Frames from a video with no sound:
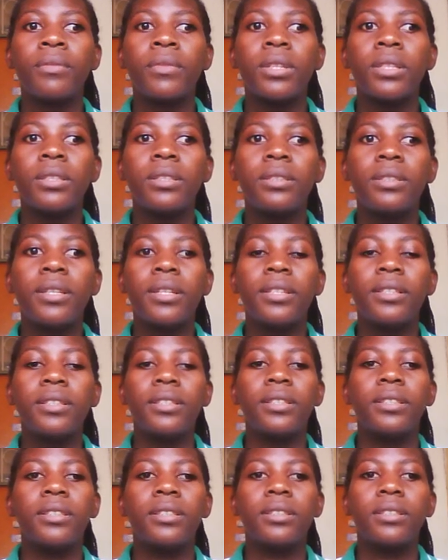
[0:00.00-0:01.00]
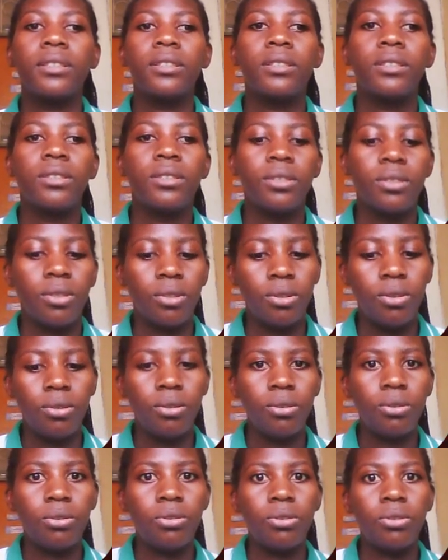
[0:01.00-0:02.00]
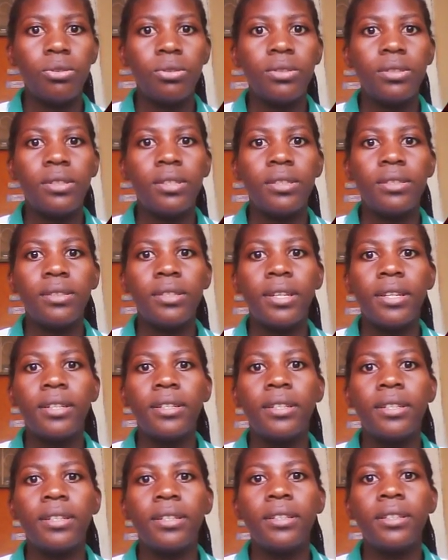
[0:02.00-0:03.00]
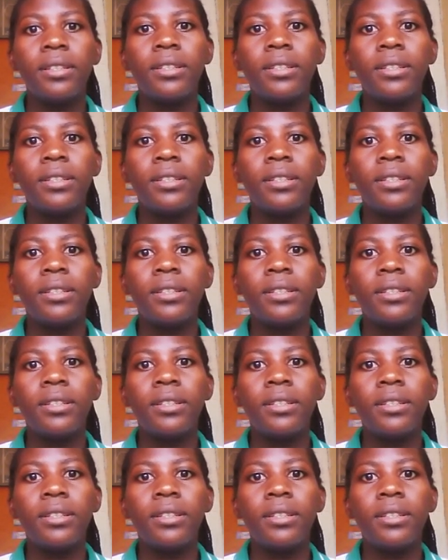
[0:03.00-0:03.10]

descending. So you choose descending,